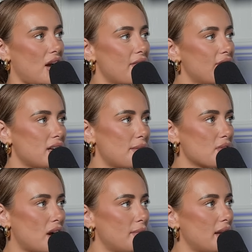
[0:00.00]
Every time
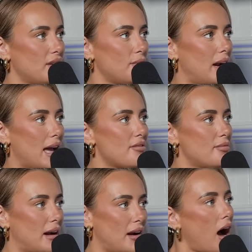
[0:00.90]
you come in, you play with
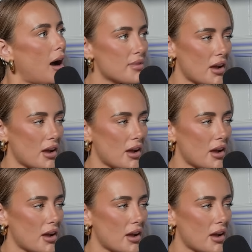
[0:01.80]
him, and I'm the